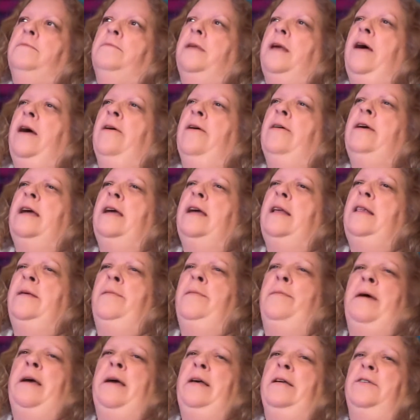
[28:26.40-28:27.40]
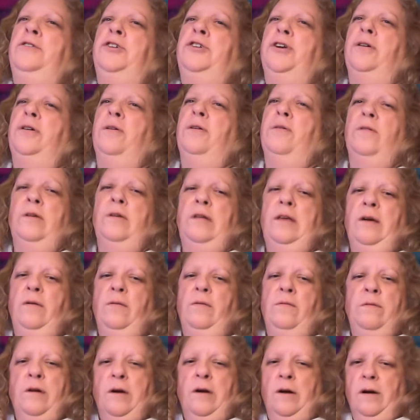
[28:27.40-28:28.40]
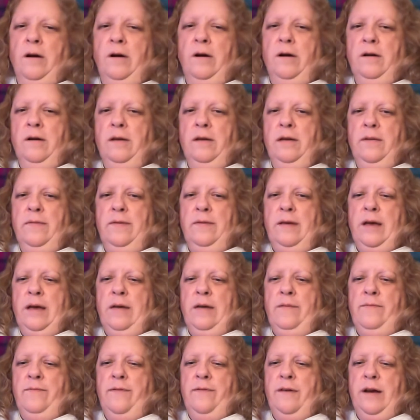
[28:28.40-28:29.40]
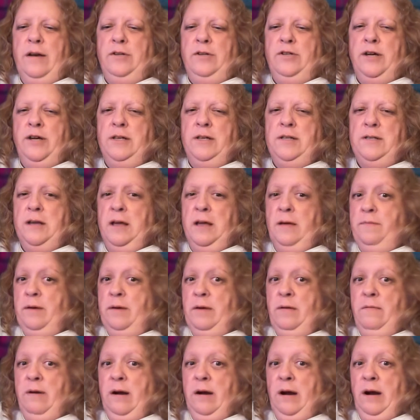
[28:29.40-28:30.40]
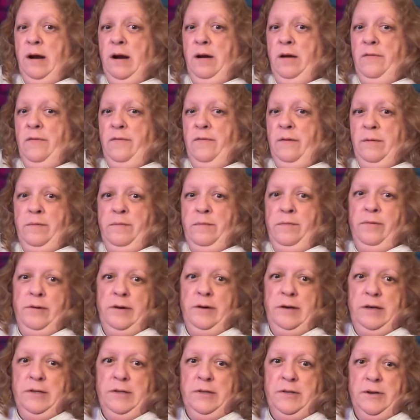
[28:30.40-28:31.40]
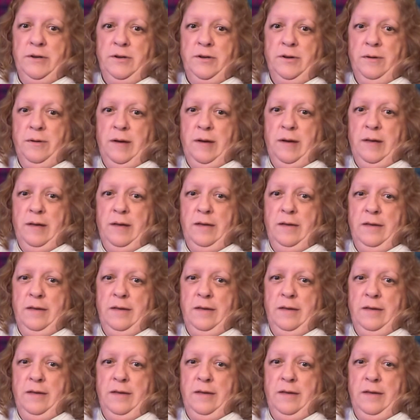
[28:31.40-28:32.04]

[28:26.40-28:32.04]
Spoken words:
how can the manager or the owner of that franchise not be aware of what employees are doing?